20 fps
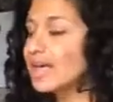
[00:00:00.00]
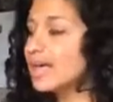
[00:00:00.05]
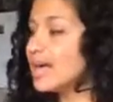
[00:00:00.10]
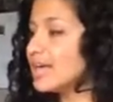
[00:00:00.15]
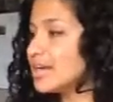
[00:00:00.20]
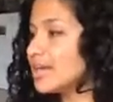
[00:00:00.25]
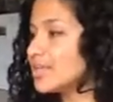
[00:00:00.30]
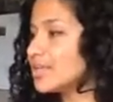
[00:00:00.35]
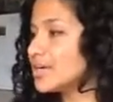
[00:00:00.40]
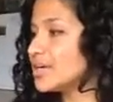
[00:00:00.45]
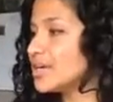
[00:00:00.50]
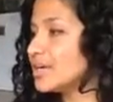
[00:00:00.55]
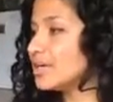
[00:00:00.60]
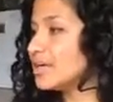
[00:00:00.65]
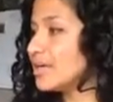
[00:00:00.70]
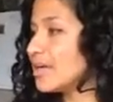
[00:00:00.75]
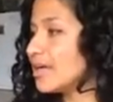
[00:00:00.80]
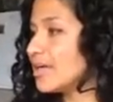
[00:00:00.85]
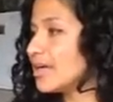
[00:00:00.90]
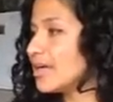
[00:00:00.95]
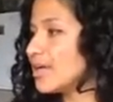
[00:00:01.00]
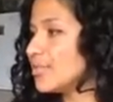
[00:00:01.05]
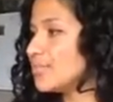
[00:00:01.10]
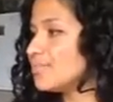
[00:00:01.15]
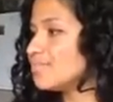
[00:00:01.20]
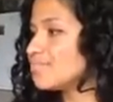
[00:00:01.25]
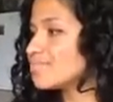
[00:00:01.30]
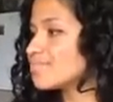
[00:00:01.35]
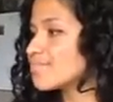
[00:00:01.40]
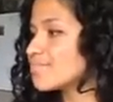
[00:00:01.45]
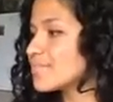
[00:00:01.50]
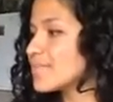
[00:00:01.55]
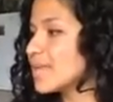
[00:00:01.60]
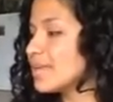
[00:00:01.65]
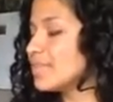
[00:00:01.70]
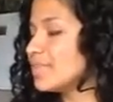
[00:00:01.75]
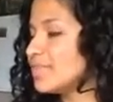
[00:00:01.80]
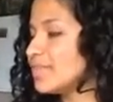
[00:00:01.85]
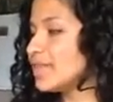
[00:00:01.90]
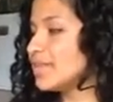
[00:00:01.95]
Another
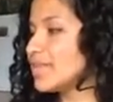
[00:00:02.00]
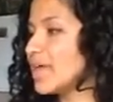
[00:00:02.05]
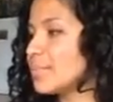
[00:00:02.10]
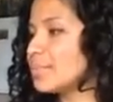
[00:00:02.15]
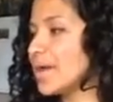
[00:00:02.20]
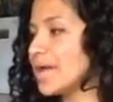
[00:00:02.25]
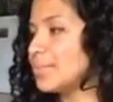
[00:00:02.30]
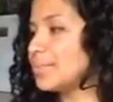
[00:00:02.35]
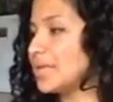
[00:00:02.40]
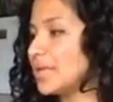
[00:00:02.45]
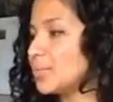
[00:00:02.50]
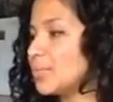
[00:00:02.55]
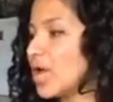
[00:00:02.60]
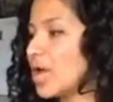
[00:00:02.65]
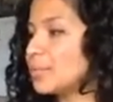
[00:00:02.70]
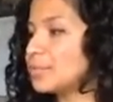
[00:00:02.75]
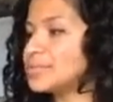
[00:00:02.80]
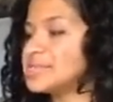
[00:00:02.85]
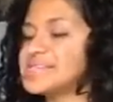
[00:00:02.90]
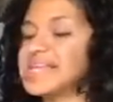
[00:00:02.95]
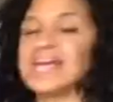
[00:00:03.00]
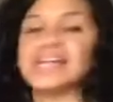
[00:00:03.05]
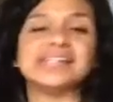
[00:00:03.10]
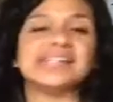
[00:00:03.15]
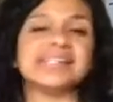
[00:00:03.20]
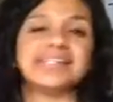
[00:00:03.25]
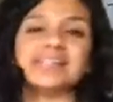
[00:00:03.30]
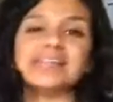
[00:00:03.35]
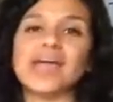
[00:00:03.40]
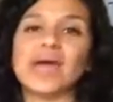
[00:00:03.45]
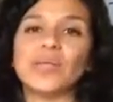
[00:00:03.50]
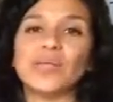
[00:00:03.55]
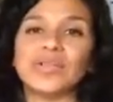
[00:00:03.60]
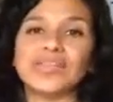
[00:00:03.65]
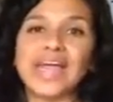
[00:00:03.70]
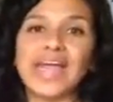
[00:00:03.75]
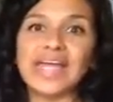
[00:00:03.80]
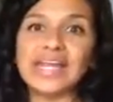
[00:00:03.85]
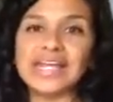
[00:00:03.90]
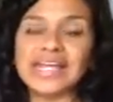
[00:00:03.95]
thing that might be a problem is that it doesn't come
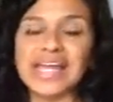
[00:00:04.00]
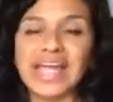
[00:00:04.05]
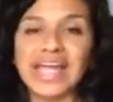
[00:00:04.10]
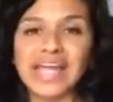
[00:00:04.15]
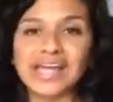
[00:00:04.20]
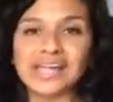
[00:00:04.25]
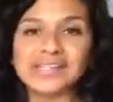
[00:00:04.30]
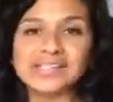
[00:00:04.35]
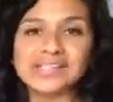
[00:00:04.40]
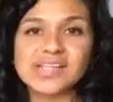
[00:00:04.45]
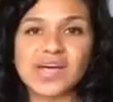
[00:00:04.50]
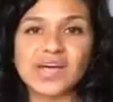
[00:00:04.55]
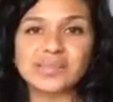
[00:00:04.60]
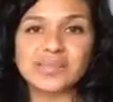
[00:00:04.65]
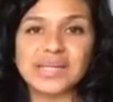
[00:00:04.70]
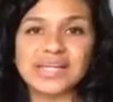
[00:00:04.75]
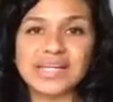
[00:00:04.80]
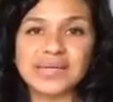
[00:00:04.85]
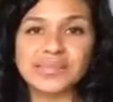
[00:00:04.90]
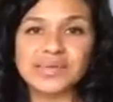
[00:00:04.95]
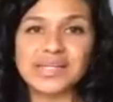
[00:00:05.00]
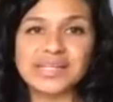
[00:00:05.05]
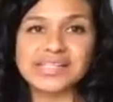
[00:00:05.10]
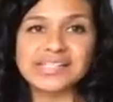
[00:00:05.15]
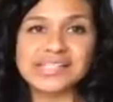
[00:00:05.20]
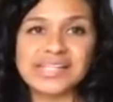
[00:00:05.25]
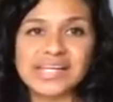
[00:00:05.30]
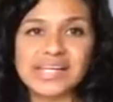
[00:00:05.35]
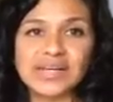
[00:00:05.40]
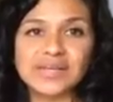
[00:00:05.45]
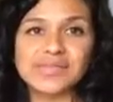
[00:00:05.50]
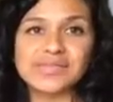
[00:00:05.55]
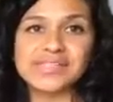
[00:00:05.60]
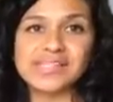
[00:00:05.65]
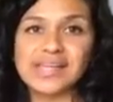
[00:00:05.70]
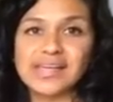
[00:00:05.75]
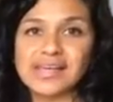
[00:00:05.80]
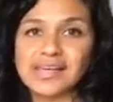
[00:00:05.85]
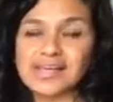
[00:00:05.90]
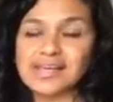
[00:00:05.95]
with any hands-on manipulatives,
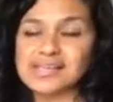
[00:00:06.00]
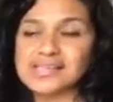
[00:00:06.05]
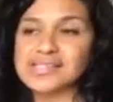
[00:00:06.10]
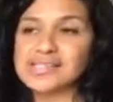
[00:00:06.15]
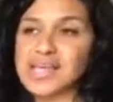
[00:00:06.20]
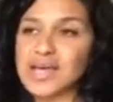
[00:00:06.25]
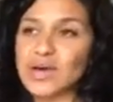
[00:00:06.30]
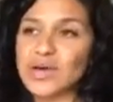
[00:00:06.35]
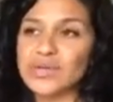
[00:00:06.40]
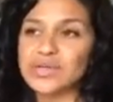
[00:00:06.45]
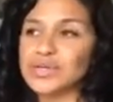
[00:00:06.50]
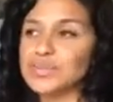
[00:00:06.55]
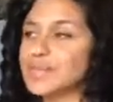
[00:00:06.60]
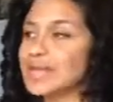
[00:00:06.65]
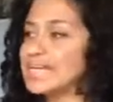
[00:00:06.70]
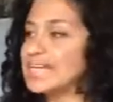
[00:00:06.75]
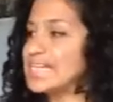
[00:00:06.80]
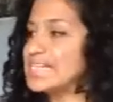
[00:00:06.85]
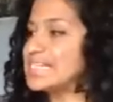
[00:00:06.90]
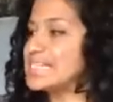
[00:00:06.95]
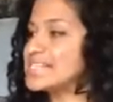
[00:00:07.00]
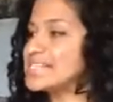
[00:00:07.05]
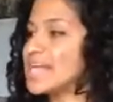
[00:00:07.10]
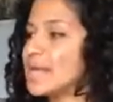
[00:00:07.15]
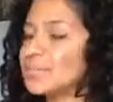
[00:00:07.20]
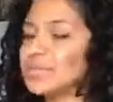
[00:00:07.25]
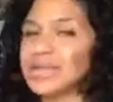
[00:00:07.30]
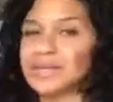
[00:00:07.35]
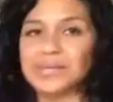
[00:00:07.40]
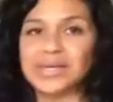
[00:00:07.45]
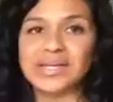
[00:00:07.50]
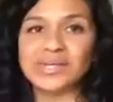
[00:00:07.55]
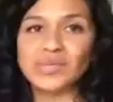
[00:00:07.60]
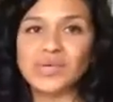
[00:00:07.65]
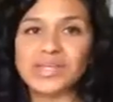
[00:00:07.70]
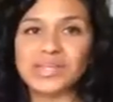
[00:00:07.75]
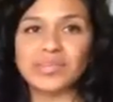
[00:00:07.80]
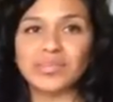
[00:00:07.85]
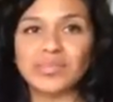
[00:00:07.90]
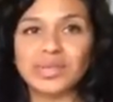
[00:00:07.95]
so you may need to supplement
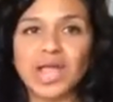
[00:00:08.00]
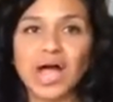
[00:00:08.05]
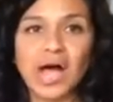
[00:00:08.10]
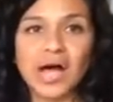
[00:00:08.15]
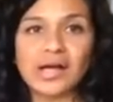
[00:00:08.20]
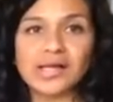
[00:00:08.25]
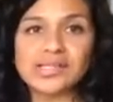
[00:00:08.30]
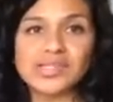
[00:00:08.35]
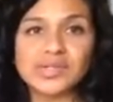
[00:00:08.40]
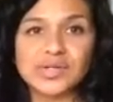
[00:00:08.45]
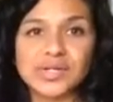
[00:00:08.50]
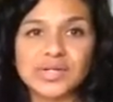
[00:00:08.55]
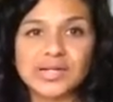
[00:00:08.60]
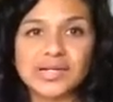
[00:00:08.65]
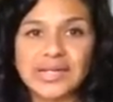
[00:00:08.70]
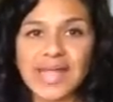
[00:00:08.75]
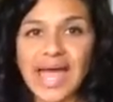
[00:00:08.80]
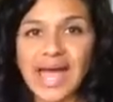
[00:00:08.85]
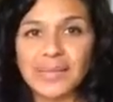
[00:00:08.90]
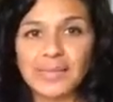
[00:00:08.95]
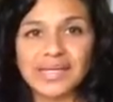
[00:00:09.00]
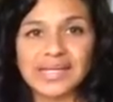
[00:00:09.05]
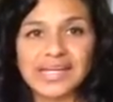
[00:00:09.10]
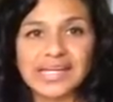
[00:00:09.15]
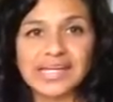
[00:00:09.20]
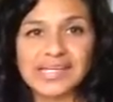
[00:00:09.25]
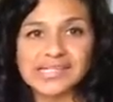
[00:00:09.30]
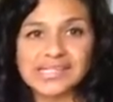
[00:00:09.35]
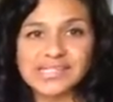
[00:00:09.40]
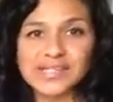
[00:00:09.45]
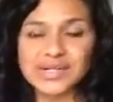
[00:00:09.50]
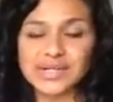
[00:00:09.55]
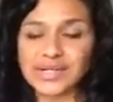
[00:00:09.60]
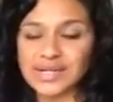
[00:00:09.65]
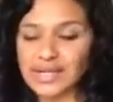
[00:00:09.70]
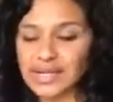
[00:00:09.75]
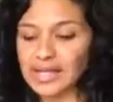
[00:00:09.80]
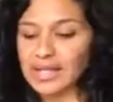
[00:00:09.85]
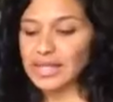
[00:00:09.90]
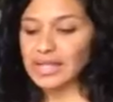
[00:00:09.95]
with blocks or an abacus
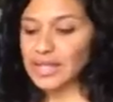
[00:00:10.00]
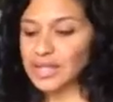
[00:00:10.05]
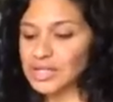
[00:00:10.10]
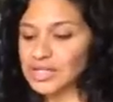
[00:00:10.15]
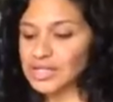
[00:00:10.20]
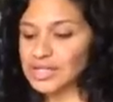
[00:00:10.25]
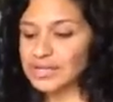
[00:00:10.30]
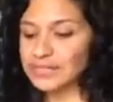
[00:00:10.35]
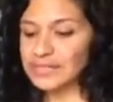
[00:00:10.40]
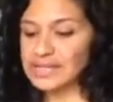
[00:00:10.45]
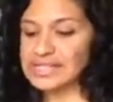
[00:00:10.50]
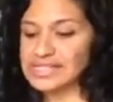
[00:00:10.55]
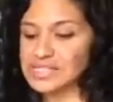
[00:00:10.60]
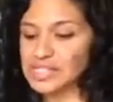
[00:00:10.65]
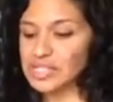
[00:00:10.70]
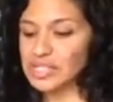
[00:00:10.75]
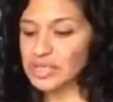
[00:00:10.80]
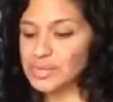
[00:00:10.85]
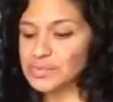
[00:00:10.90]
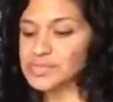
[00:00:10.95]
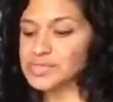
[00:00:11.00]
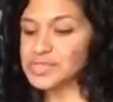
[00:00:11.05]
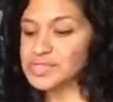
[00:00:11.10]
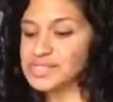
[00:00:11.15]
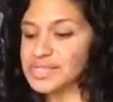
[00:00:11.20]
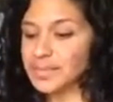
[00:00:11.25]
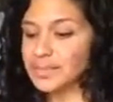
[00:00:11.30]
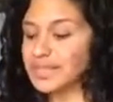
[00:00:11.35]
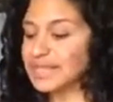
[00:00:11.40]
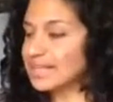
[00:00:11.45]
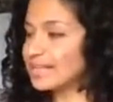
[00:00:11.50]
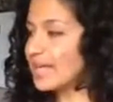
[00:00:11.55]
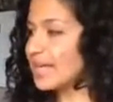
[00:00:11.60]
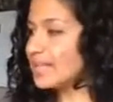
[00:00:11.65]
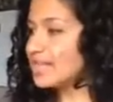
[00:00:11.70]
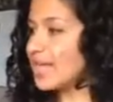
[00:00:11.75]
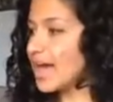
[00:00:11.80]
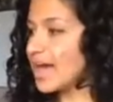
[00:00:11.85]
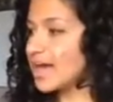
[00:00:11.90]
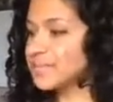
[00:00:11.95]
or Unifix cubes or something
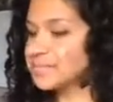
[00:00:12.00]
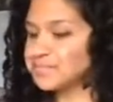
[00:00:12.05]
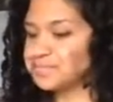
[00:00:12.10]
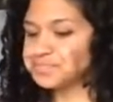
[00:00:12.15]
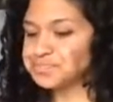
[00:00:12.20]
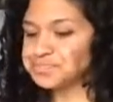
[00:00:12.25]
like that.